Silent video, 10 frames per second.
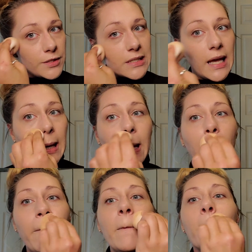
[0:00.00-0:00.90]

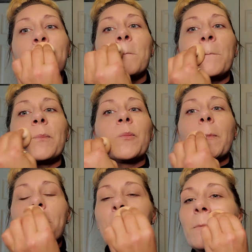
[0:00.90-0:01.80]
skin.
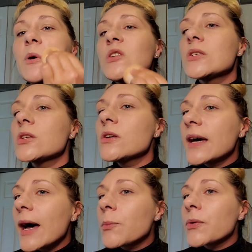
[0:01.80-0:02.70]
But just look
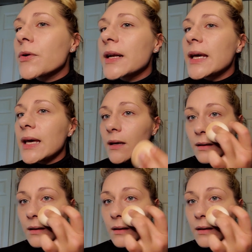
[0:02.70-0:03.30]
how pretty.